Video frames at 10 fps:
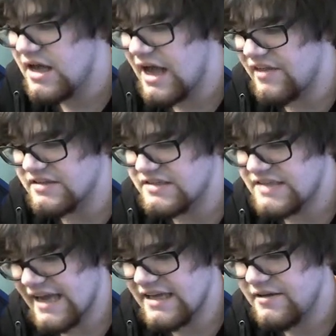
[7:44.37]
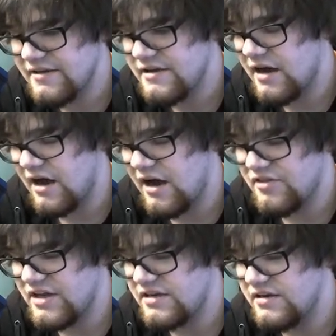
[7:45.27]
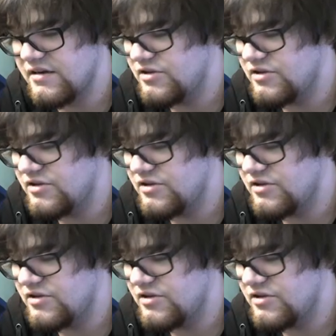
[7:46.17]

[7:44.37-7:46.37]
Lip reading: And then second, then